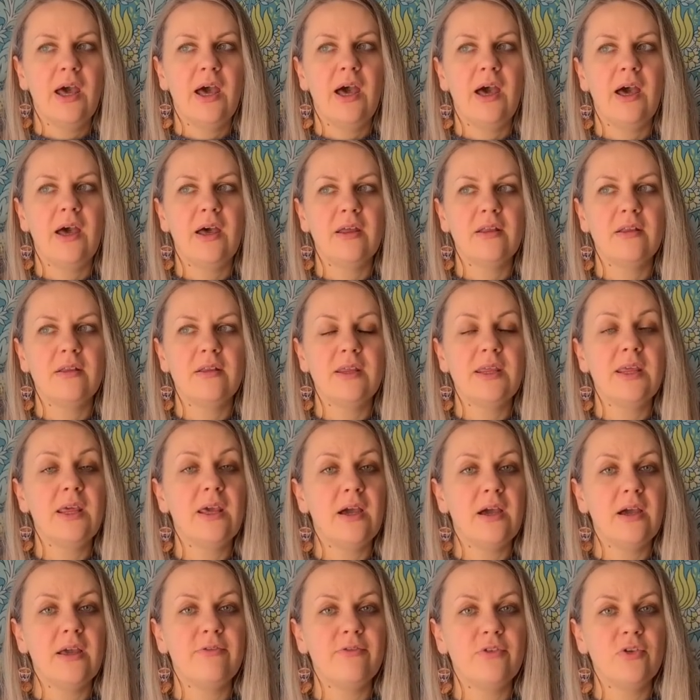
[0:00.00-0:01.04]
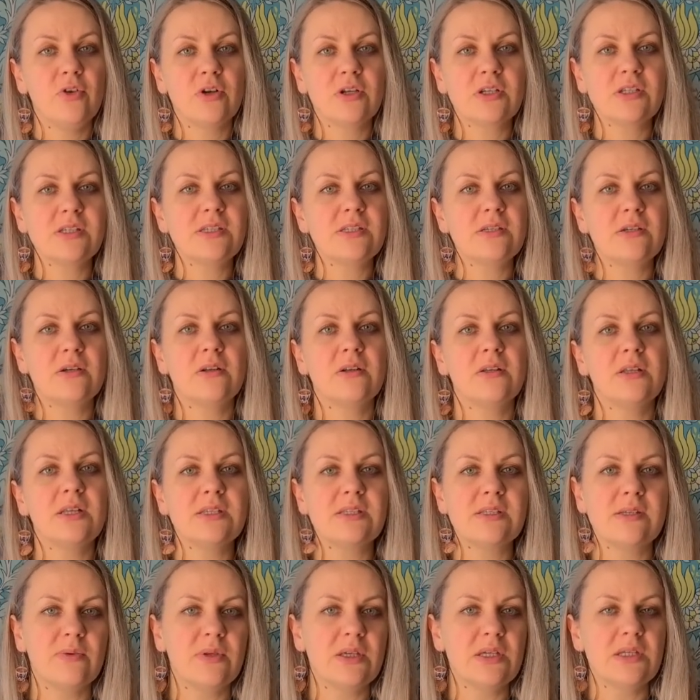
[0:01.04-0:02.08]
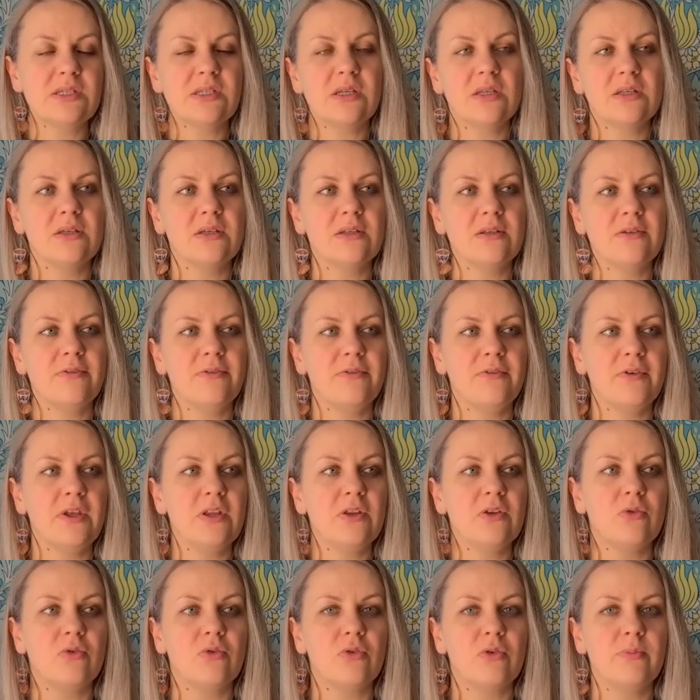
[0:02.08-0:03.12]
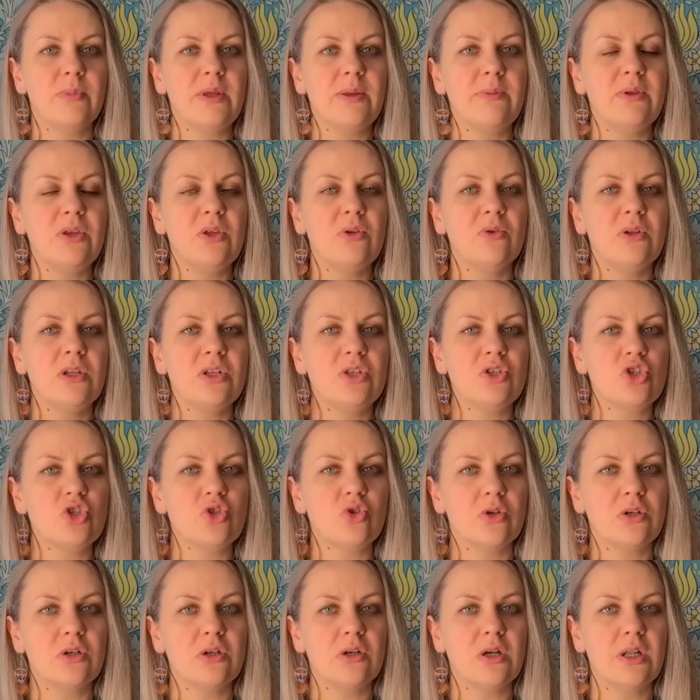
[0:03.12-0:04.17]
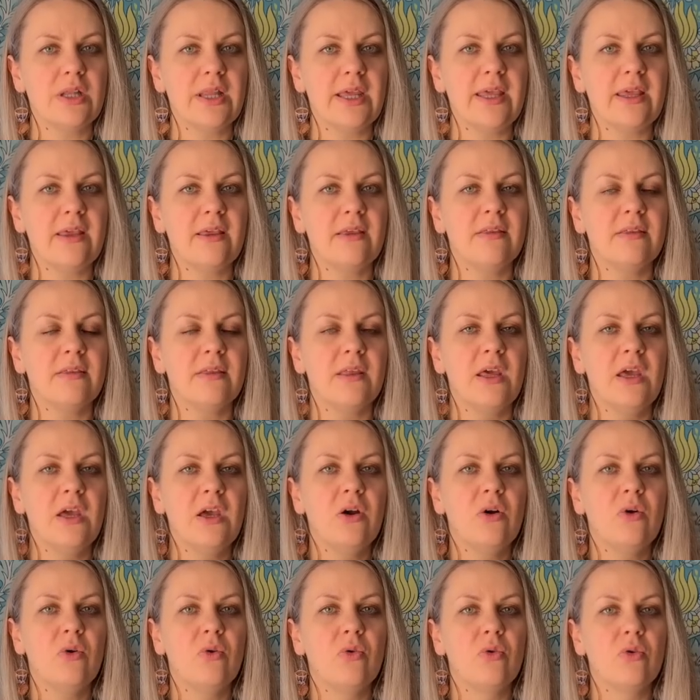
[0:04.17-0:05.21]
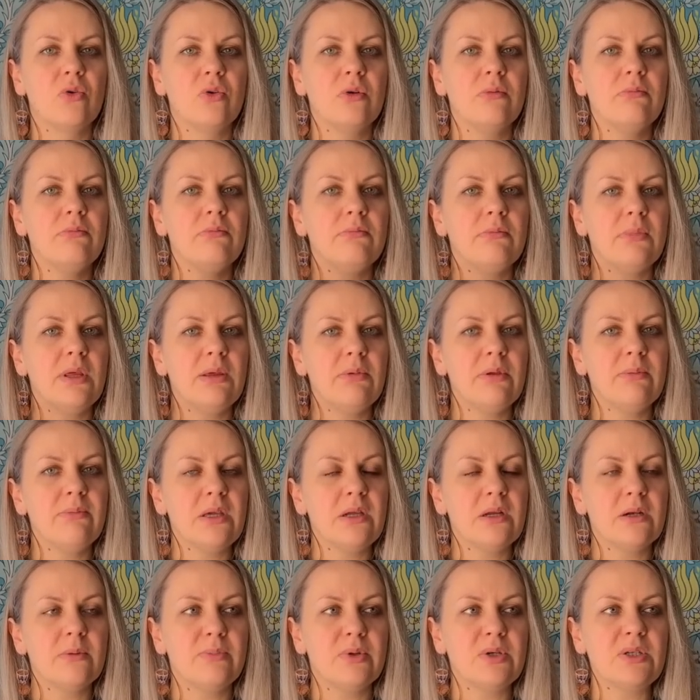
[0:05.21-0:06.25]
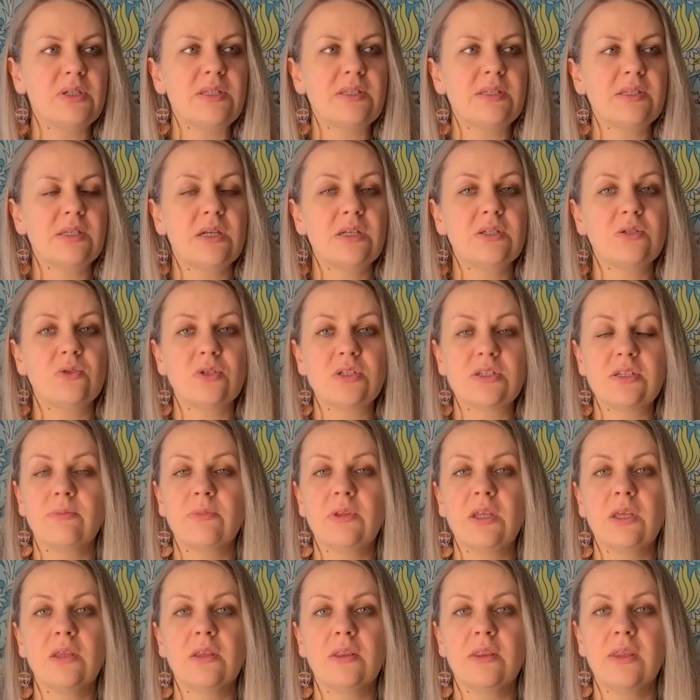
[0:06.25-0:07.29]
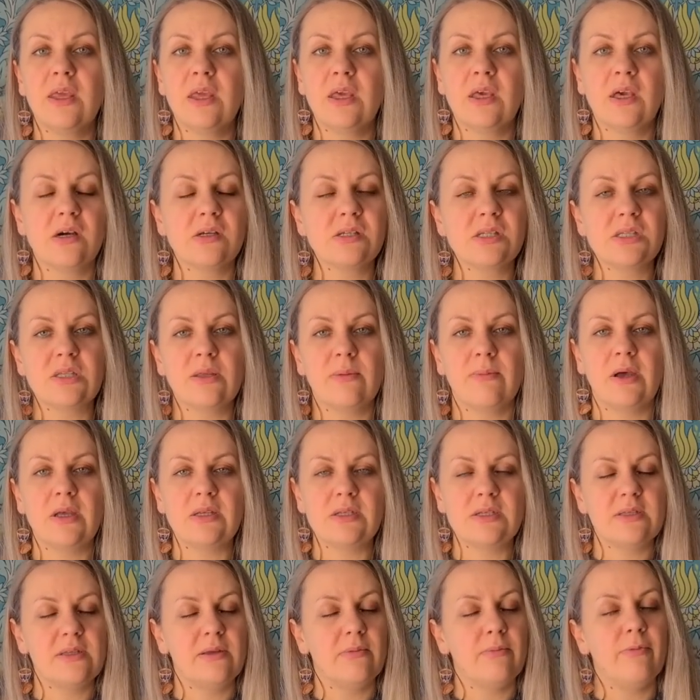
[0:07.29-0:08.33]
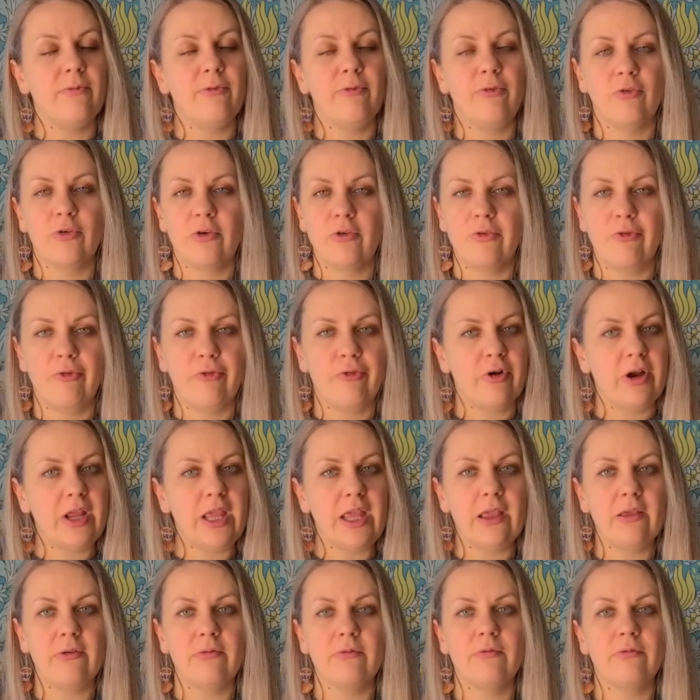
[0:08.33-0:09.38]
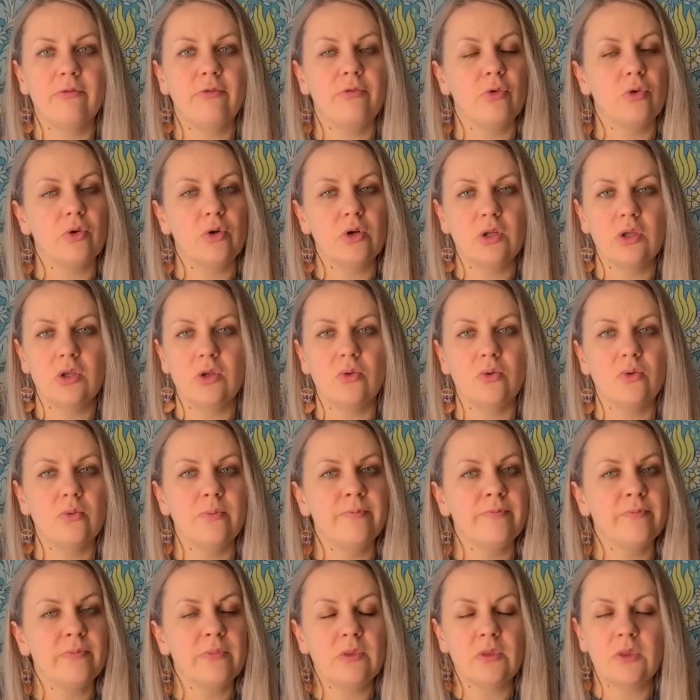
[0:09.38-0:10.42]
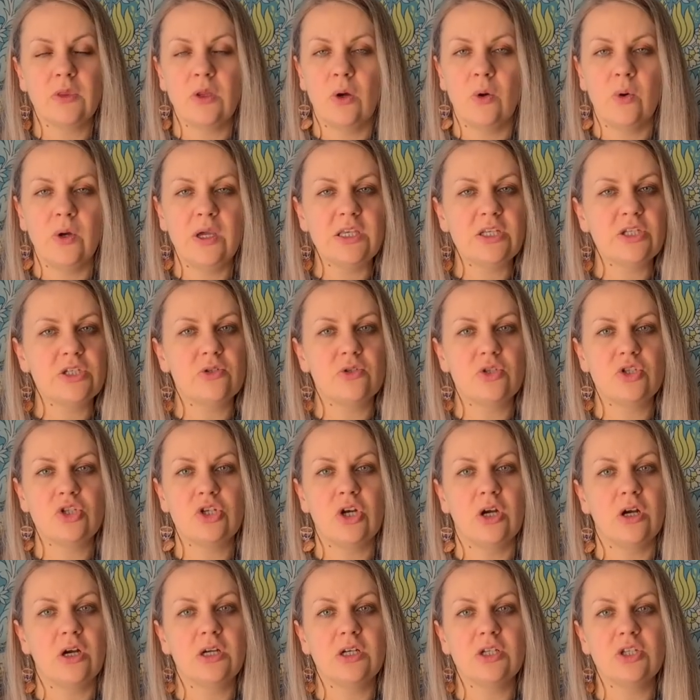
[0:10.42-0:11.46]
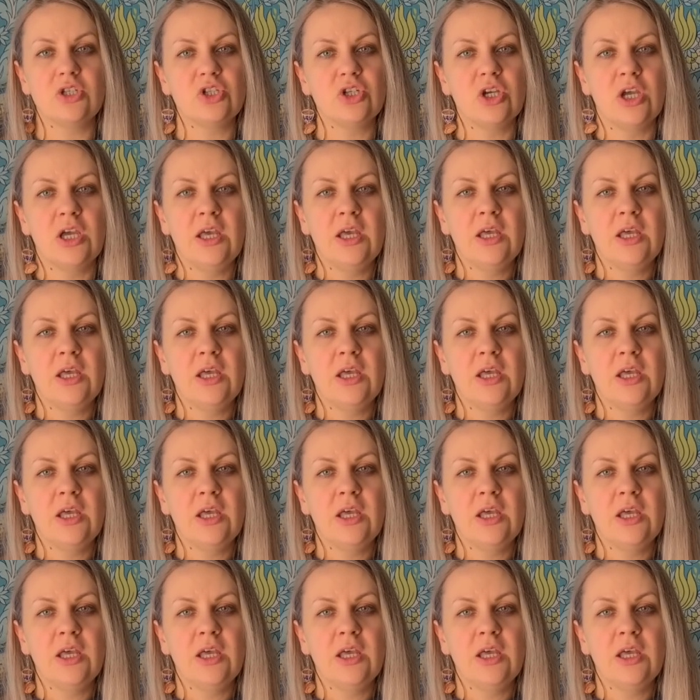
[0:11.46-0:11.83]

And yeah, if you're concerned that something is not going to fit, or maybe you need a shorter length, or maybe bigger bust size or something, they customize them for free for you. No extra charge.